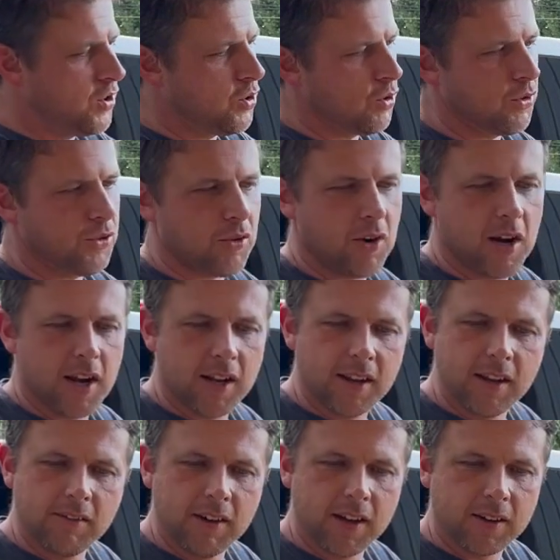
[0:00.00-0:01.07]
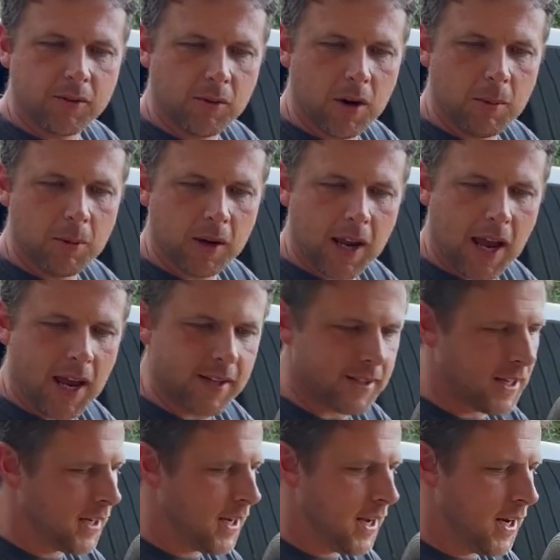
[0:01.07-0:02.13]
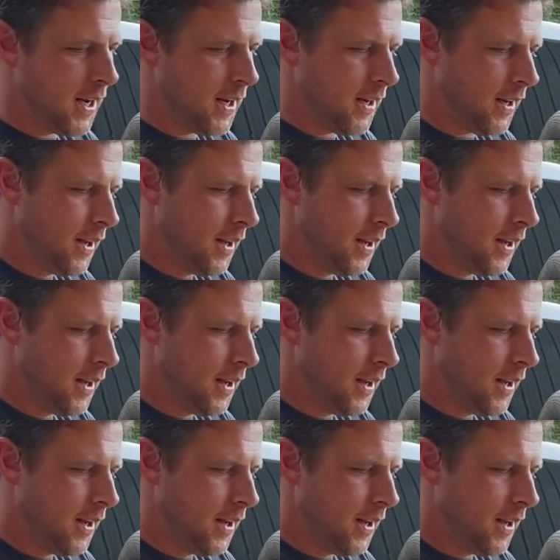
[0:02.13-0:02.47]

your thread. They've got the rubber gasket in it.